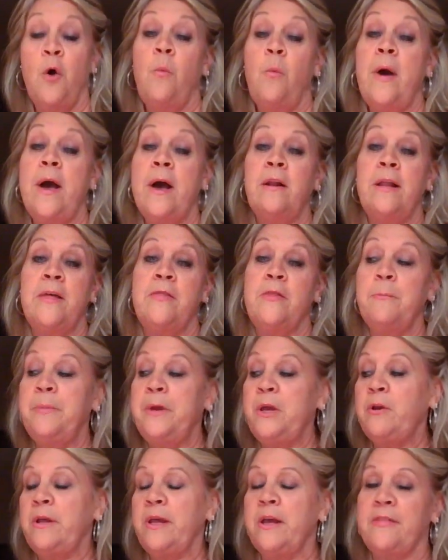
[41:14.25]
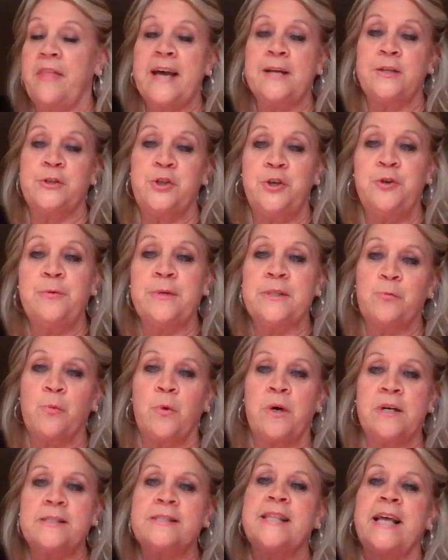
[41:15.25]
Well, and the beauty of that too is
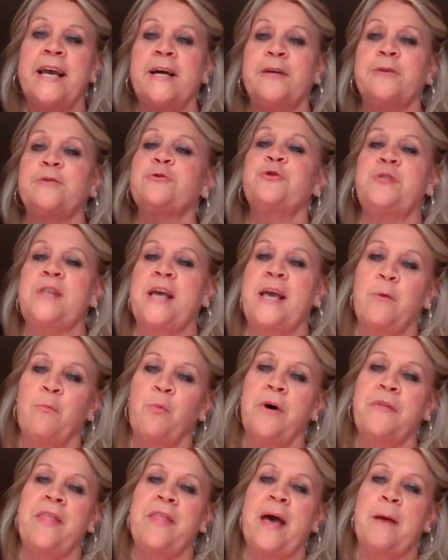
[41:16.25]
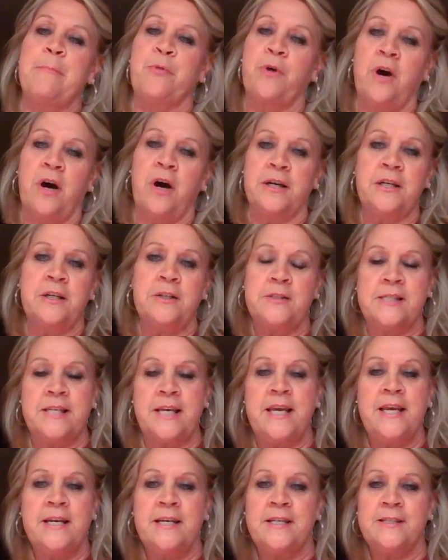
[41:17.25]
once they understand what that product
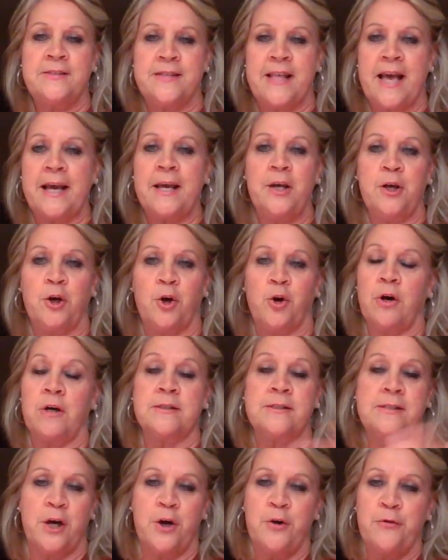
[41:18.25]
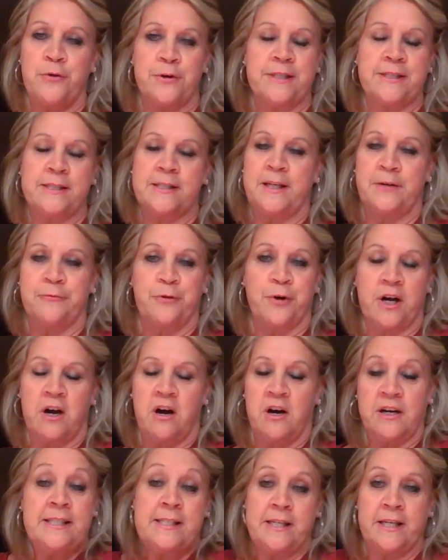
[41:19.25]
is, that could cross over right. into different
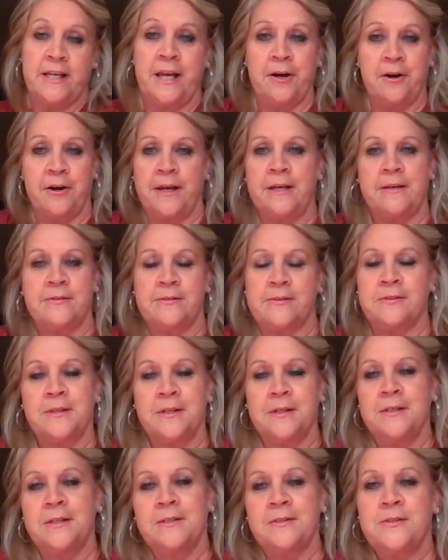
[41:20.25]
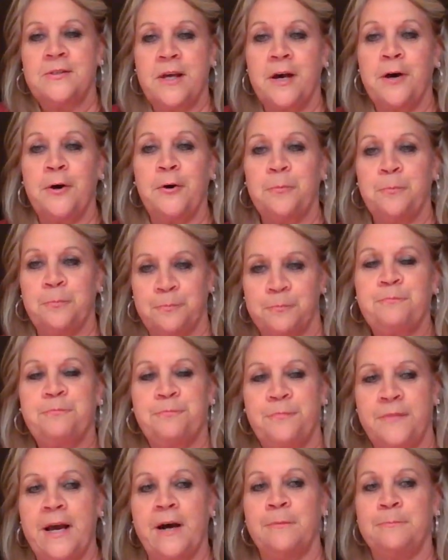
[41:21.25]
content areas. So,
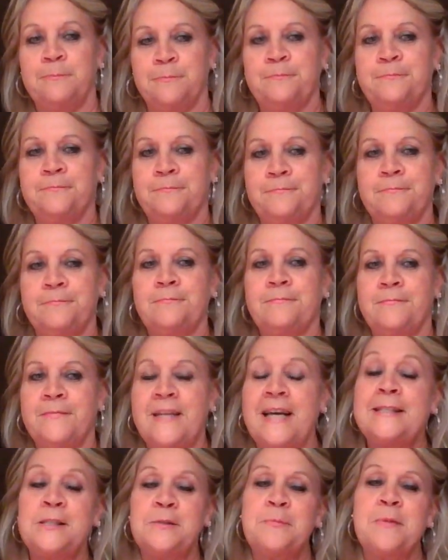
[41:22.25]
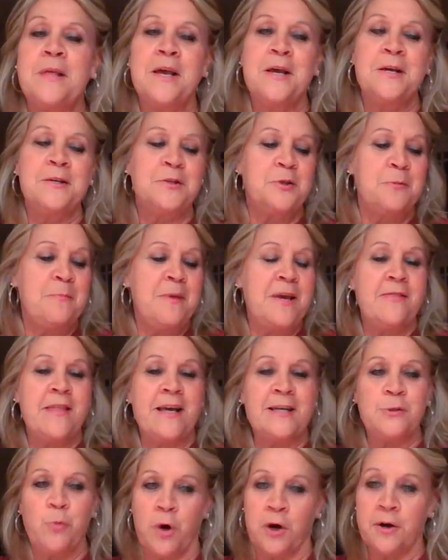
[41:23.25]
yeah that's to me
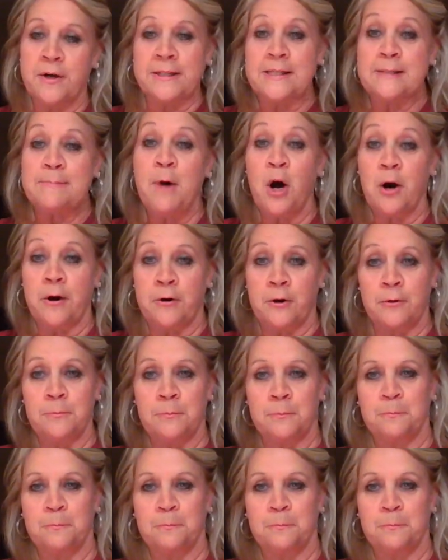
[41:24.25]
that's mm -hmm. working smarter